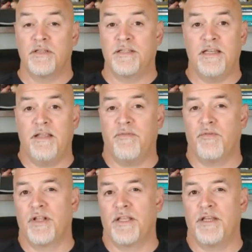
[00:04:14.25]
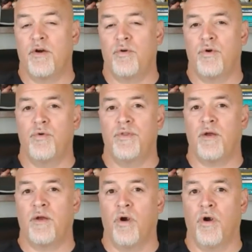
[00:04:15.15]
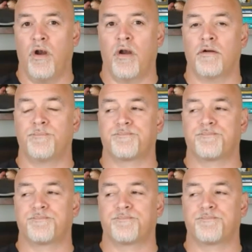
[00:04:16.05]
didn't even really know who they were.